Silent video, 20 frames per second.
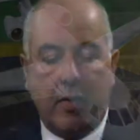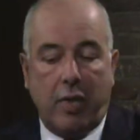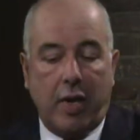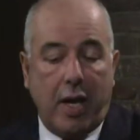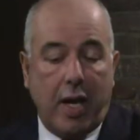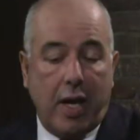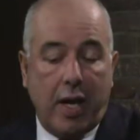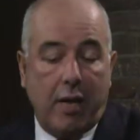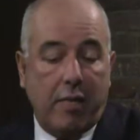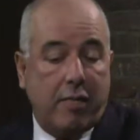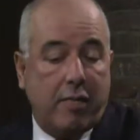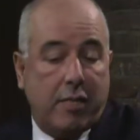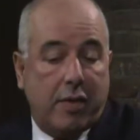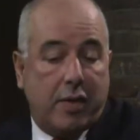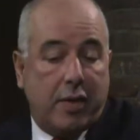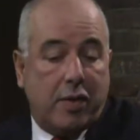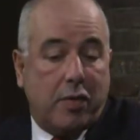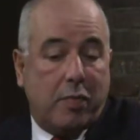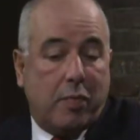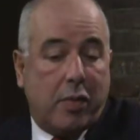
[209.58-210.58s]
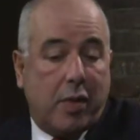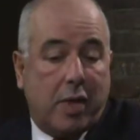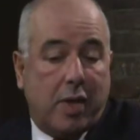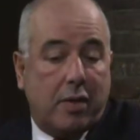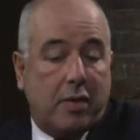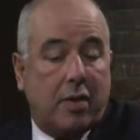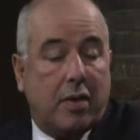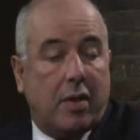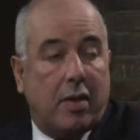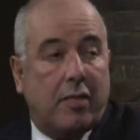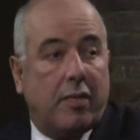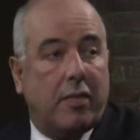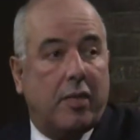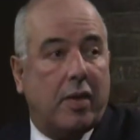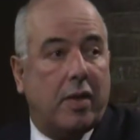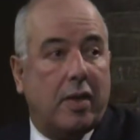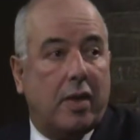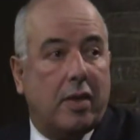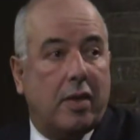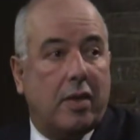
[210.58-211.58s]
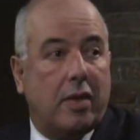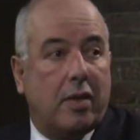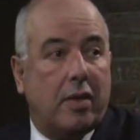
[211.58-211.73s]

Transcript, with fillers: we have this part of uh,